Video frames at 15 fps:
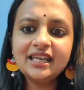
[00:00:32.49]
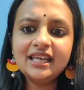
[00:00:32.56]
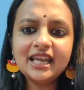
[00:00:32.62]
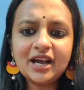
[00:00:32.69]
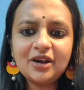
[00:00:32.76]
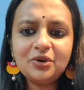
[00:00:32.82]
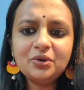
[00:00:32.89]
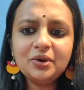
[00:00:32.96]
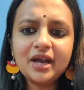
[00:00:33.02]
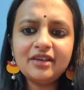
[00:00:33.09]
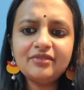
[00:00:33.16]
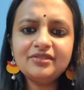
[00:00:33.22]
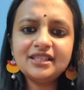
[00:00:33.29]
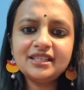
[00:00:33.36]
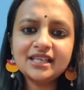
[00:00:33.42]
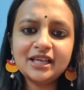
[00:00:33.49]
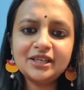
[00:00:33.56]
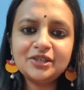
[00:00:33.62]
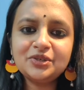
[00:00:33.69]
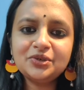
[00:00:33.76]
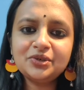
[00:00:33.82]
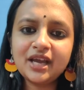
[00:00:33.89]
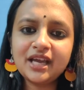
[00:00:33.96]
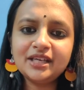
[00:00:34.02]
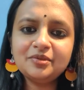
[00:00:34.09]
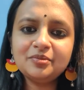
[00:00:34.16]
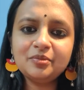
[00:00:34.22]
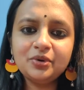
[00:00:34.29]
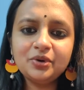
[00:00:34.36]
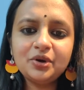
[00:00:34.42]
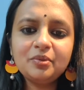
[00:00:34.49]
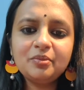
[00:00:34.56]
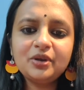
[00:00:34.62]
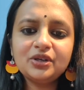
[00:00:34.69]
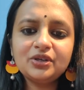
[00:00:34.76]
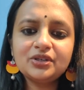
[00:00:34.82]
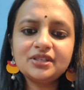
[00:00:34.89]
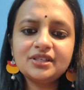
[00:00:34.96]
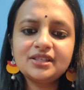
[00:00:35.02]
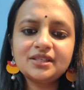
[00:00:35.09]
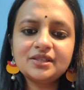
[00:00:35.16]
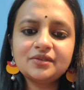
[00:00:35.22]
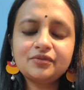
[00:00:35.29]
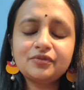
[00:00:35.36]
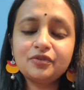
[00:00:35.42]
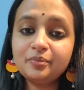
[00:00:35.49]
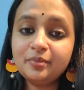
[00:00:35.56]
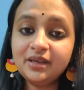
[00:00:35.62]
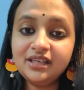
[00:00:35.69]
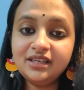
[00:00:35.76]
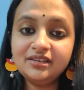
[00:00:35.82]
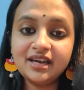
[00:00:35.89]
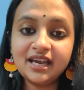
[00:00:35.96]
Now, I've decided to write a book because for me,